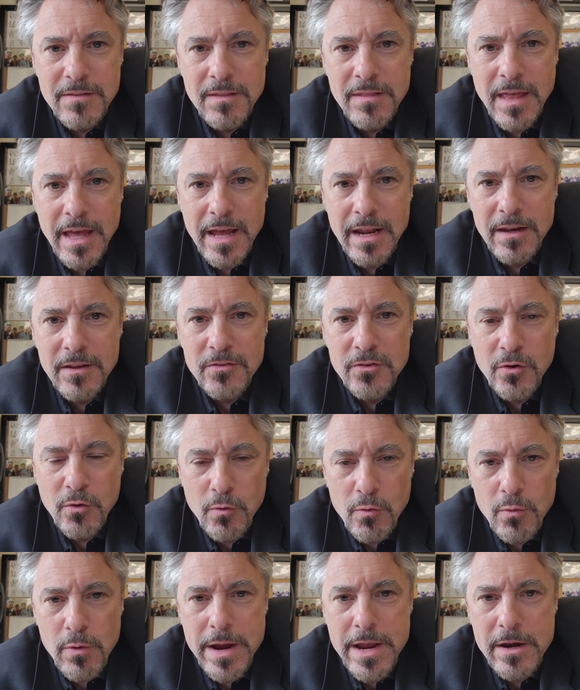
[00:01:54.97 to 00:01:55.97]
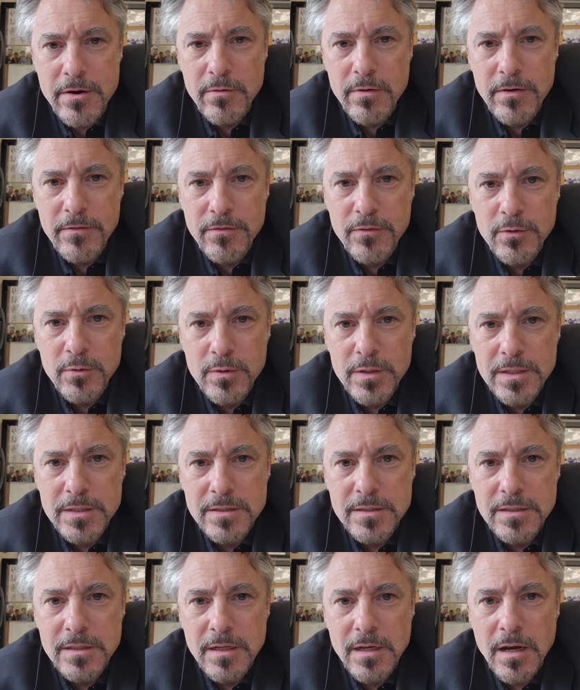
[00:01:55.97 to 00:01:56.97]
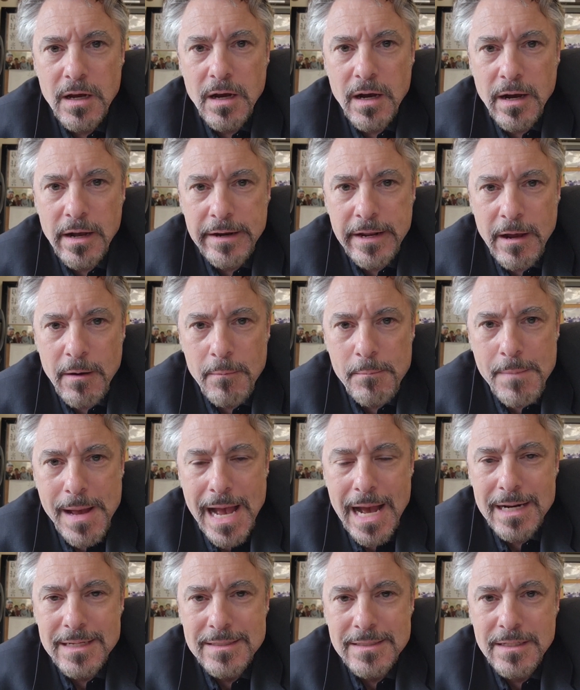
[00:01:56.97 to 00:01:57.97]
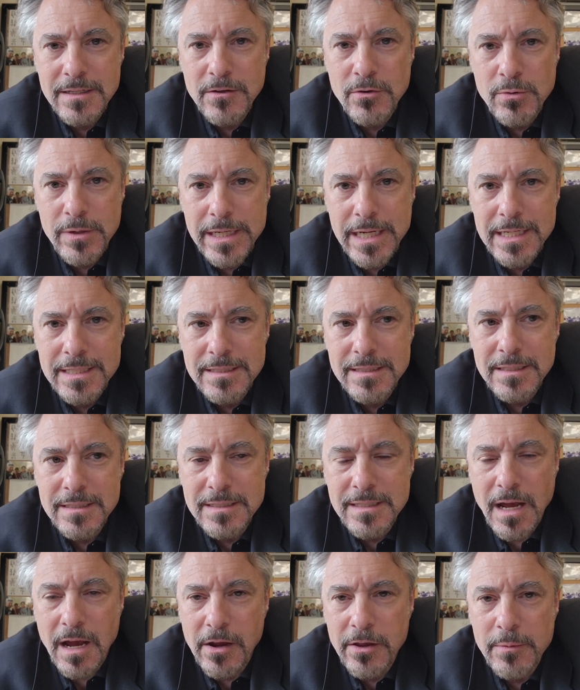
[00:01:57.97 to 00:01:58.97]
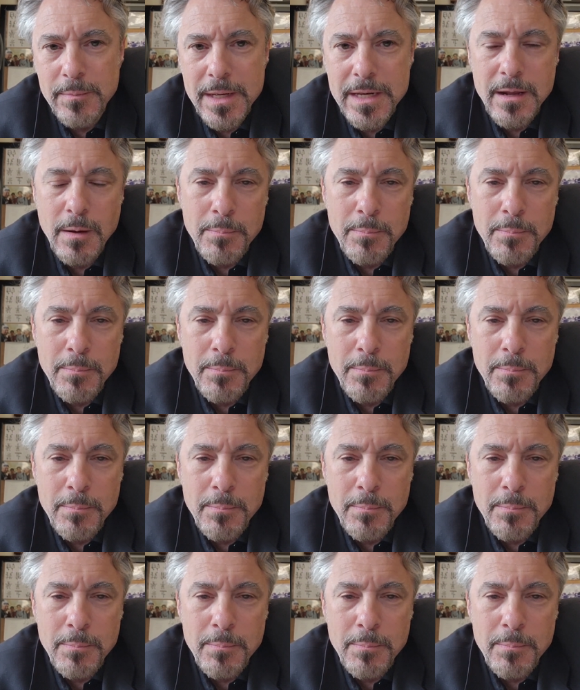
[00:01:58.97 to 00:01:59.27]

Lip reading: That is a greater influence on how Madison creates this document.